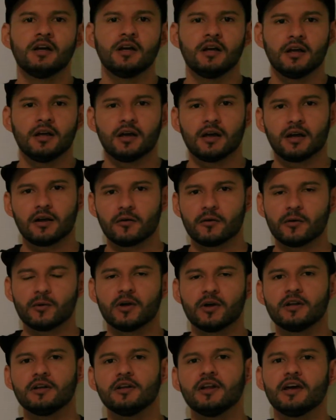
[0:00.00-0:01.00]
Hello
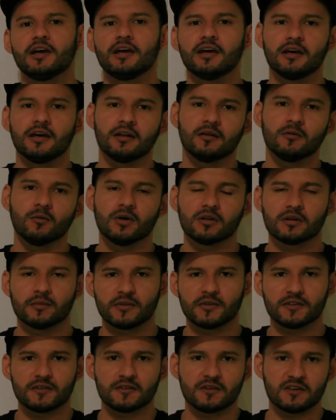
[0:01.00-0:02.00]
everyone and welcome
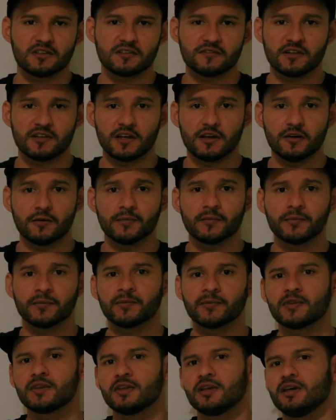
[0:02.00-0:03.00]
to today's video.
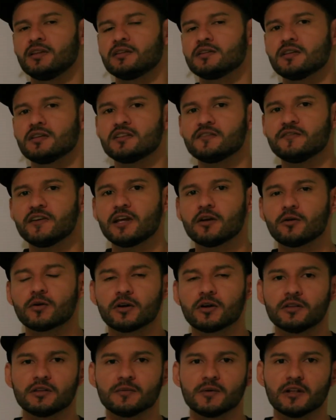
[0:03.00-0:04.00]
In today's video we're
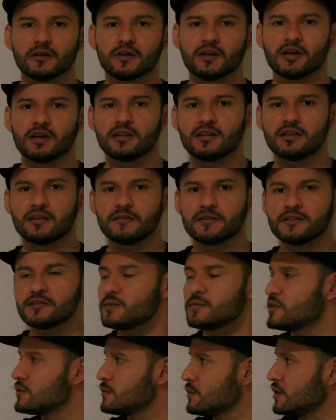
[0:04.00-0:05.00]
going to be looking at the difference
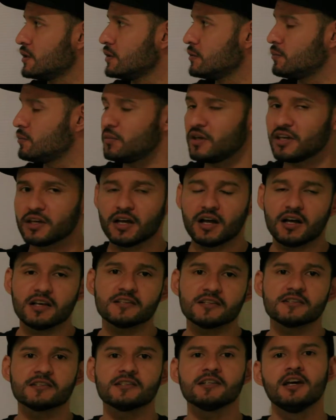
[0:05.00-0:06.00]
between
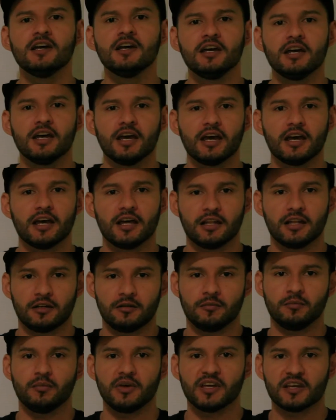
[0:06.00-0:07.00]
because and
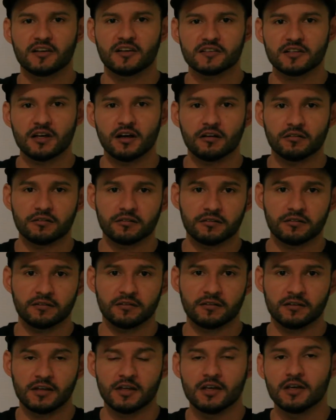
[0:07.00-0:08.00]
because of.
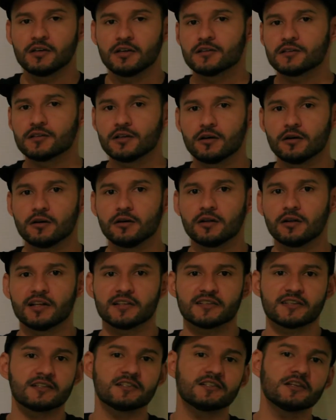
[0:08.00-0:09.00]
So let's
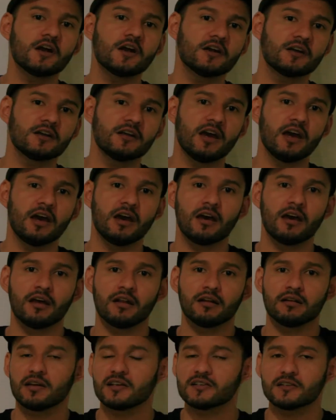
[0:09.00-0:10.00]
get started,
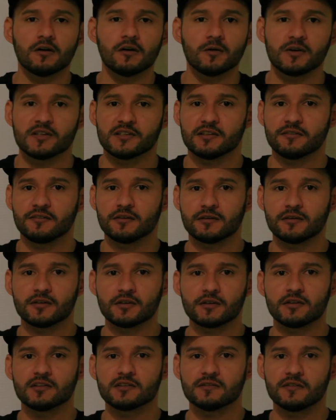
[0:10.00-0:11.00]
and as always, if you enjoyed
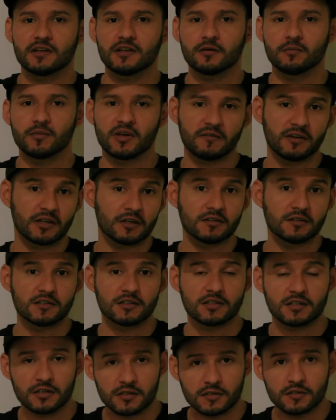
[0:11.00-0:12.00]
this video, maybe
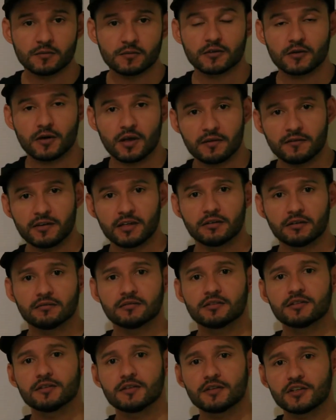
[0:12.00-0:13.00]
consider subscribing
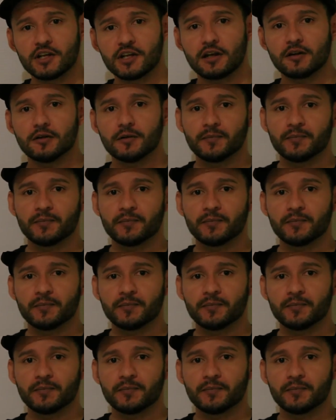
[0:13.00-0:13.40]
to the channel.